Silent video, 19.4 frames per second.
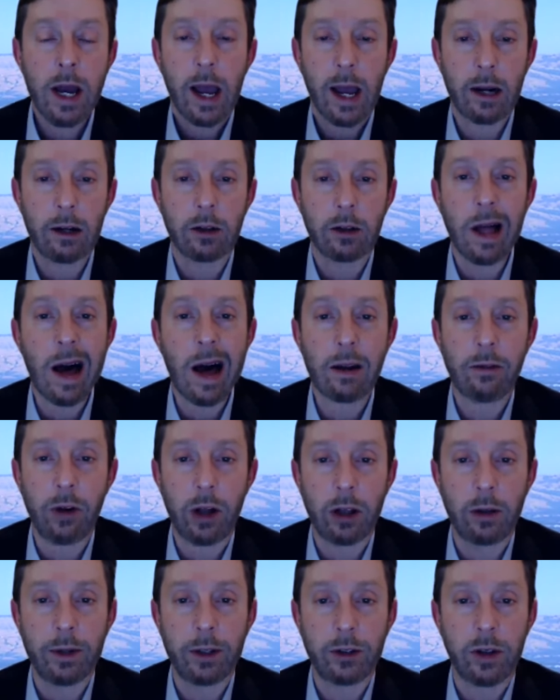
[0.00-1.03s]
and a lot of
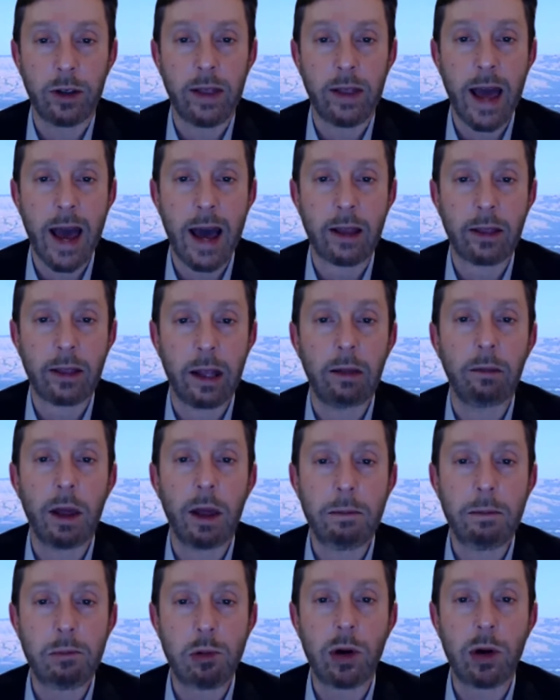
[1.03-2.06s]
elements of
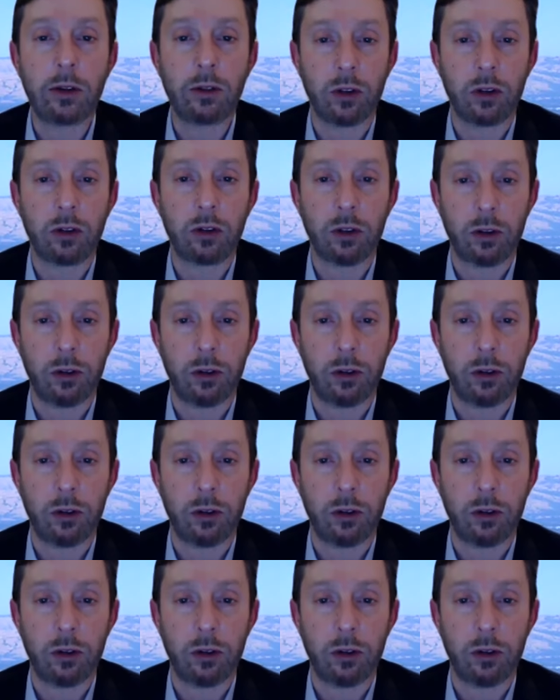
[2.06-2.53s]
that brings us